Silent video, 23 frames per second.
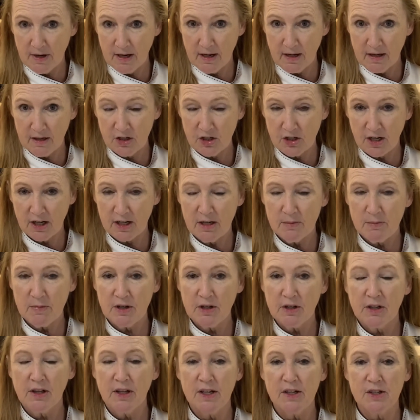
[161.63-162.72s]
shiny
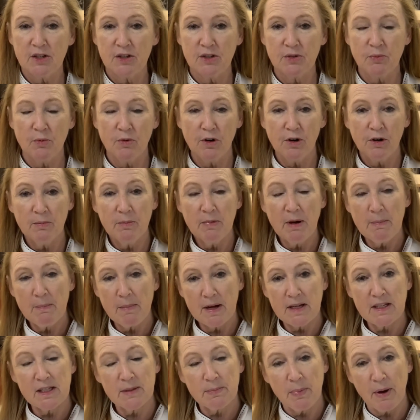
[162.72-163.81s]
mirror glaze is warm, my
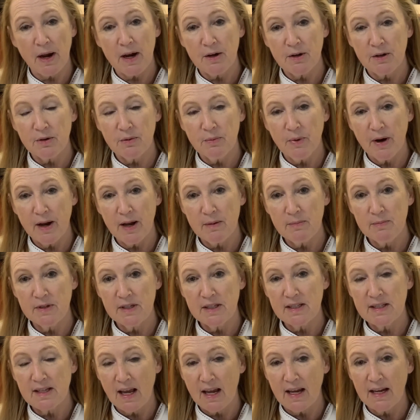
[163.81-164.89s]
spider web
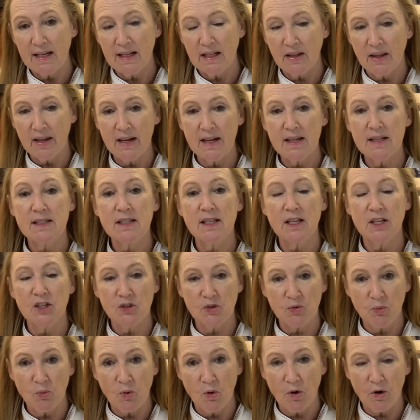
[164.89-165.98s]
design glaze is
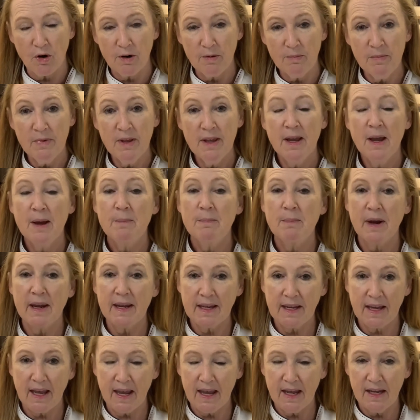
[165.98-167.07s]
warm, my
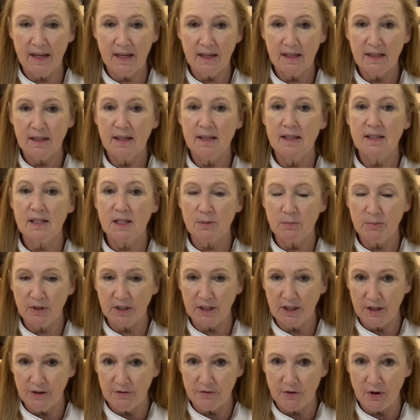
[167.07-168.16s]
cake is
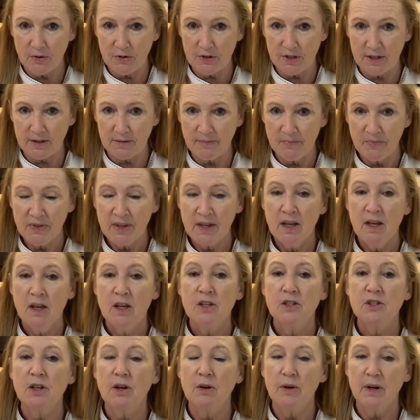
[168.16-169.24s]
completely frozen.
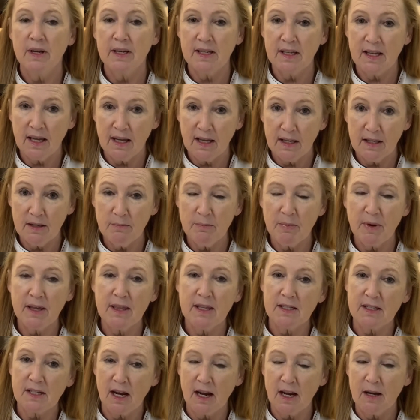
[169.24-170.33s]
So again, by the
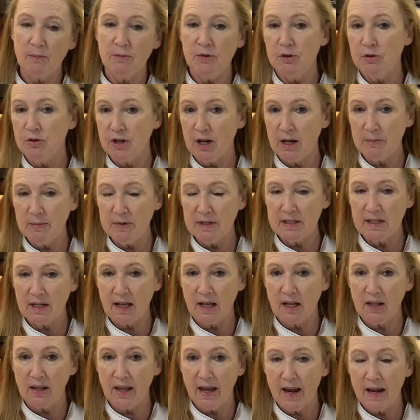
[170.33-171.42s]
time you come into
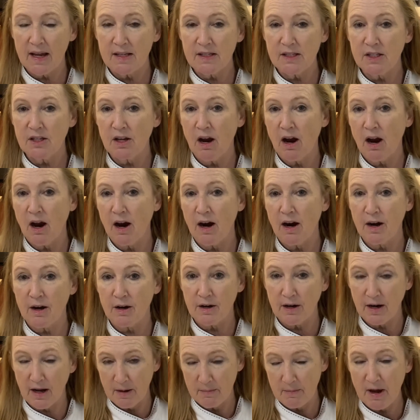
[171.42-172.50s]
class, our
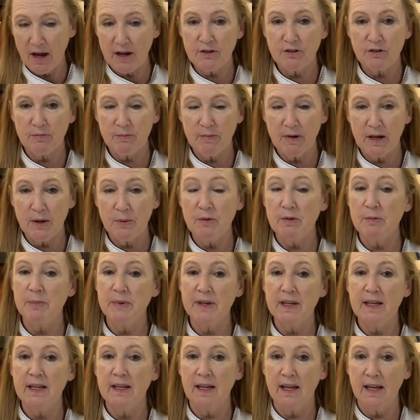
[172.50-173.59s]
entremet will
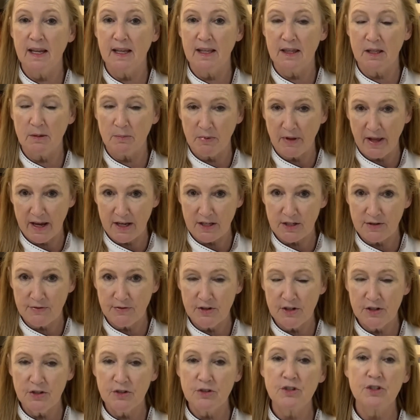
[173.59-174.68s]
be in the blast
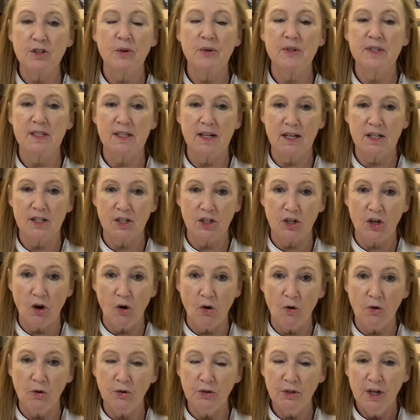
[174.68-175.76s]
freezer, so it's nice and
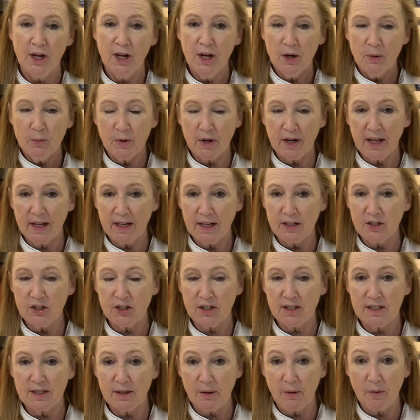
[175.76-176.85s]
cold. We're gonna
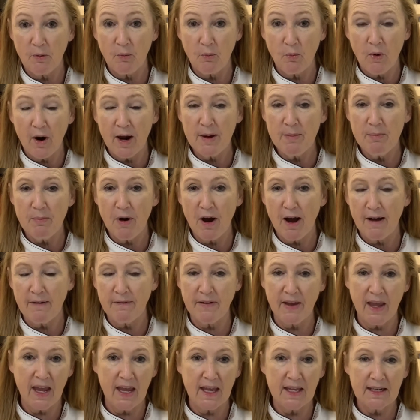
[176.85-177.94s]
just wipe off
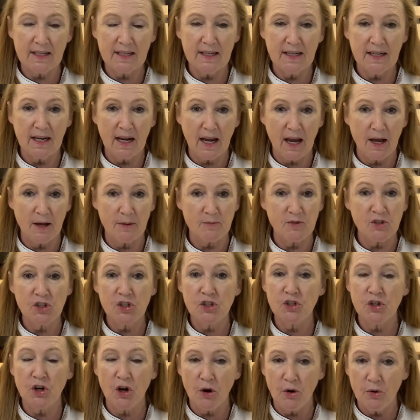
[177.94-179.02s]
any
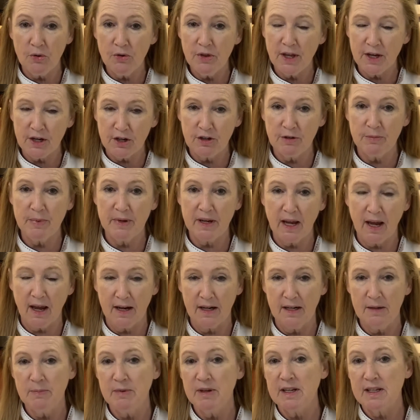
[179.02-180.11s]
snow that could be on
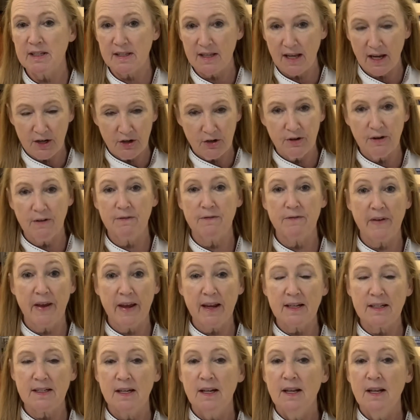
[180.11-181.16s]
it, because that could affect